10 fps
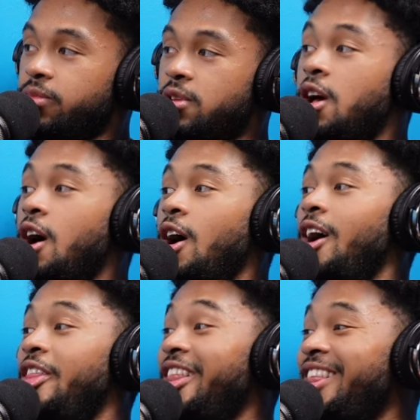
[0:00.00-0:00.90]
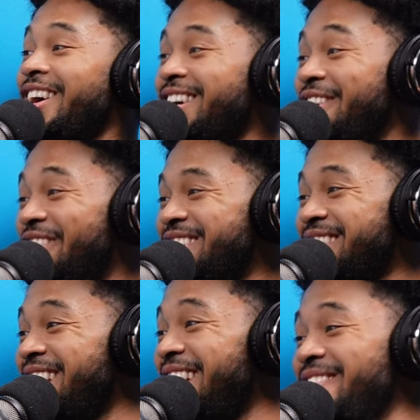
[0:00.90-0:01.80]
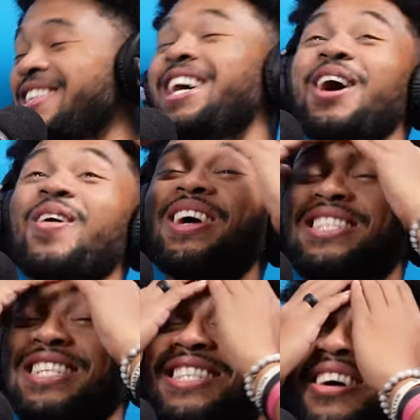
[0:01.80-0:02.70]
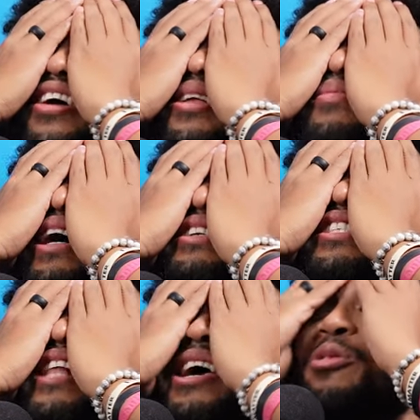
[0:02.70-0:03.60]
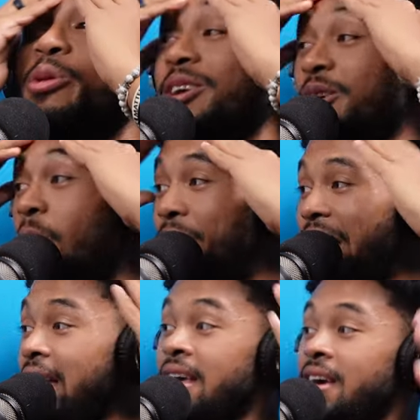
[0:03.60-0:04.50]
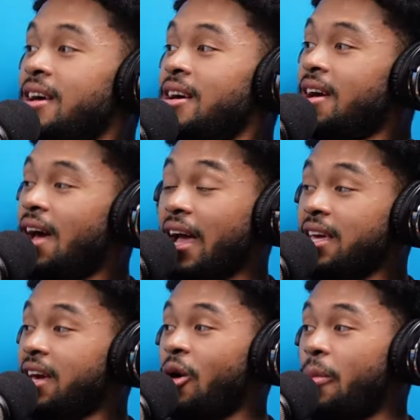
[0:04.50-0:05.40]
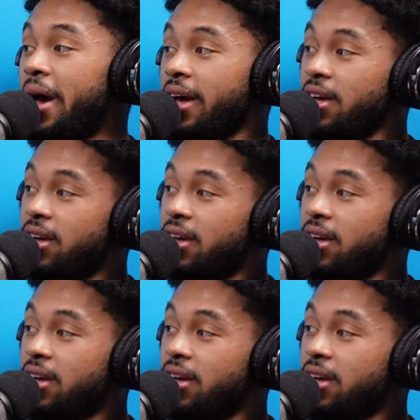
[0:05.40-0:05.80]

They're looking for slaves. We just talked about slavery. We gonna go back? I can't go back.